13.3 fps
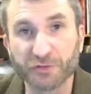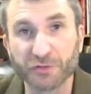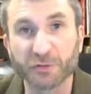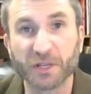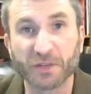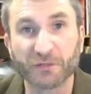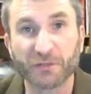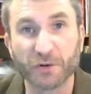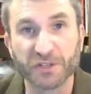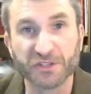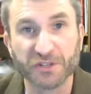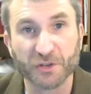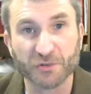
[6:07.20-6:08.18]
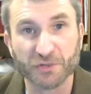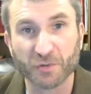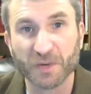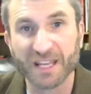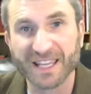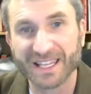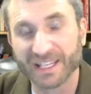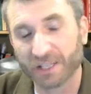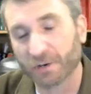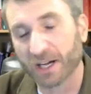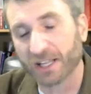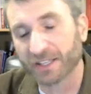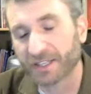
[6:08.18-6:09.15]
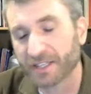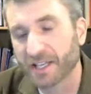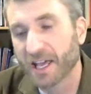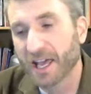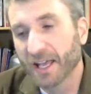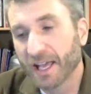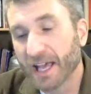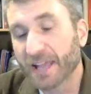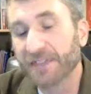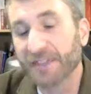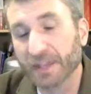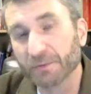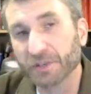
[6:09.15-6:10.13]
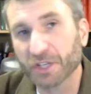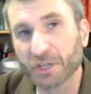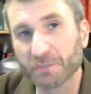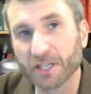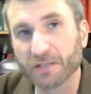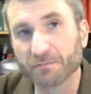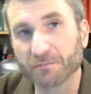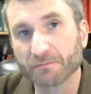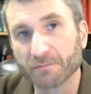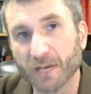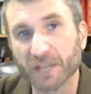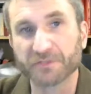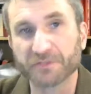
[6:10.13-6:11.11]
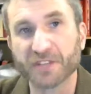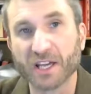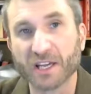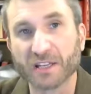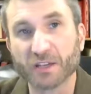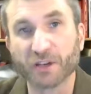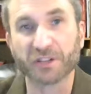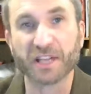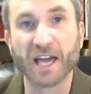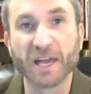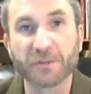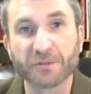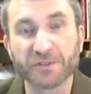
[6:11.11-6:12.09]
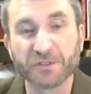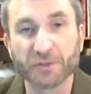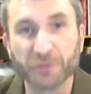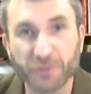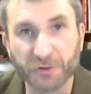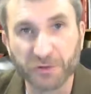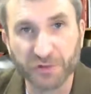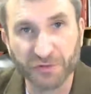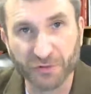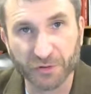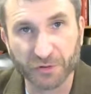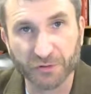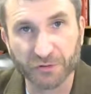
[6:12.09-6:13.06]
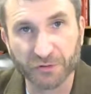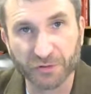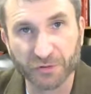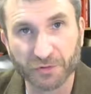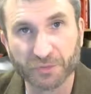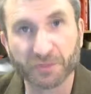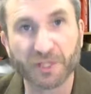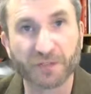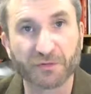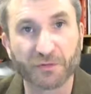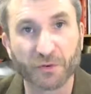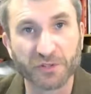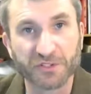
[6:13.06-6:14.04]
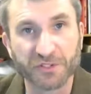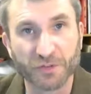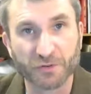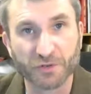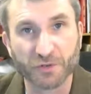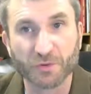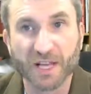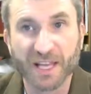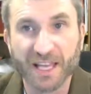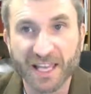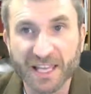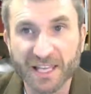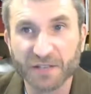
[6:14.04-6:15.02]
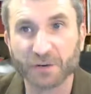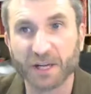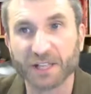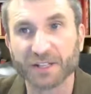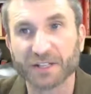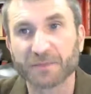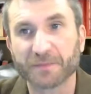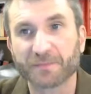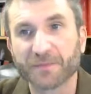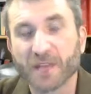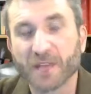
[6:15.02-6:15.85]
to enforce social inequality. And then we're going to meet modern day hunter-gatherers who use food to enforce social equality.